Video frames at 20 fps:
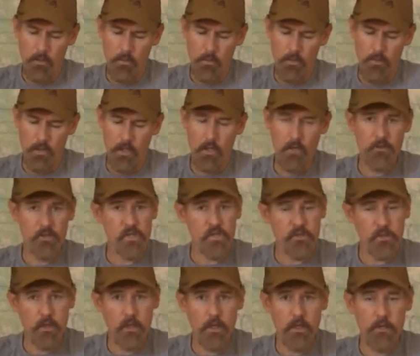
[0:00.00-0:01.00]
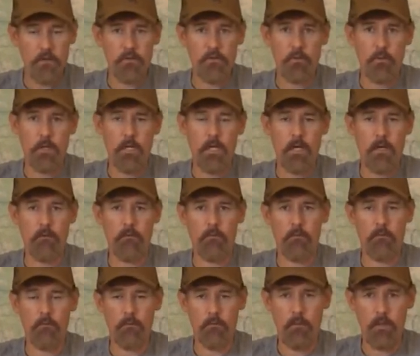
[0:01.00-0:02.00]
With all these hunts, we have
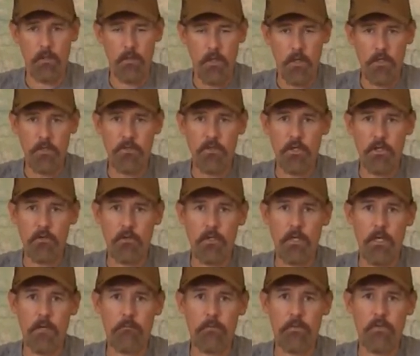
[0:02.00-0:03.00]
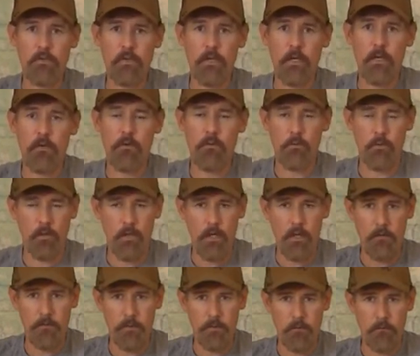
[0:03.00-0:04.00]
a lot of trail cameras out, we're
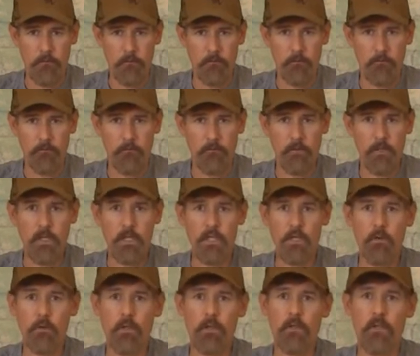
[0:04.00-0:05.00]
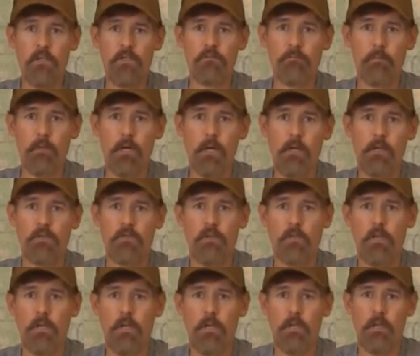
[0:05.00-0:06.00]
out there videoing these bucks,
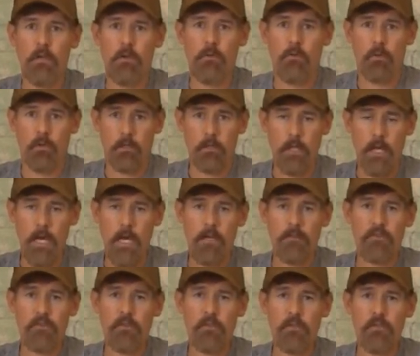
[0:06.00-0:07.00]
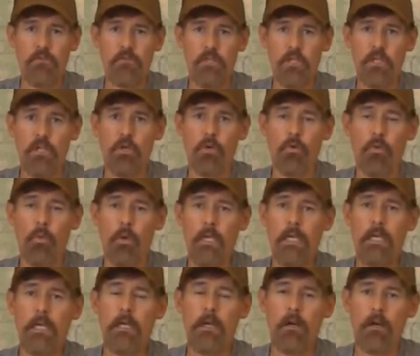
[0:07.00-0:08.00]
we're glassing these deer.
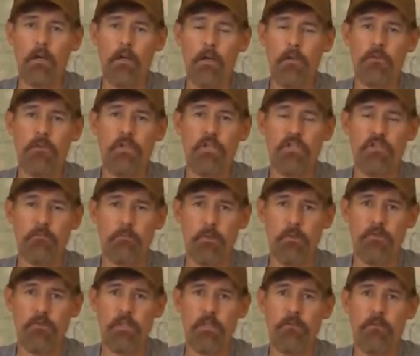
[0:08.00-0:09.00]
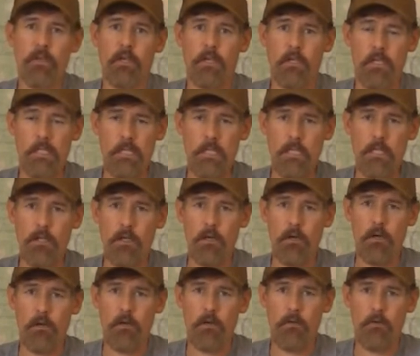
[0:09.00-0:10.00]
We are hunting specific
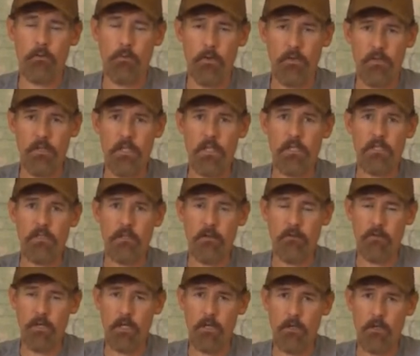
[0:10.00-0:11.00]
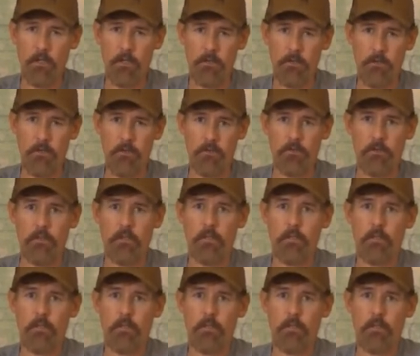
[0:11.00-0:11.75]
deer with each of our hunters.